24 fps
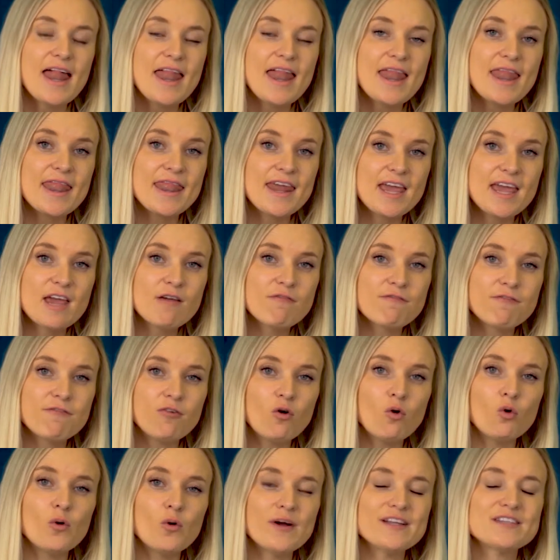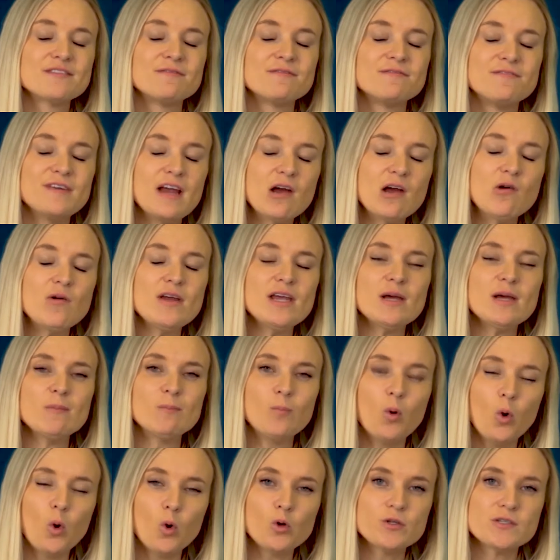Therefore, it's very
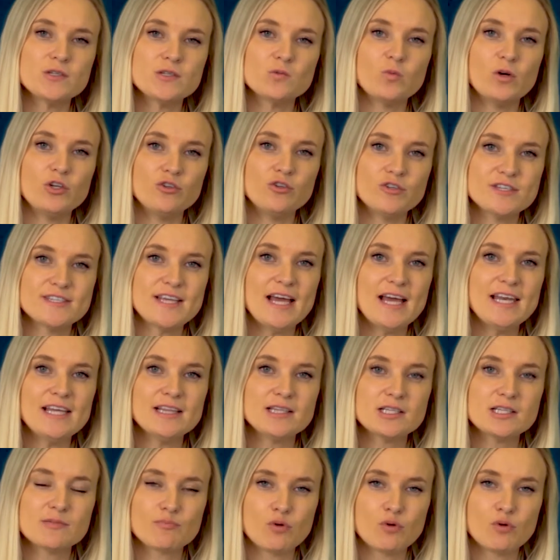important when you're selling this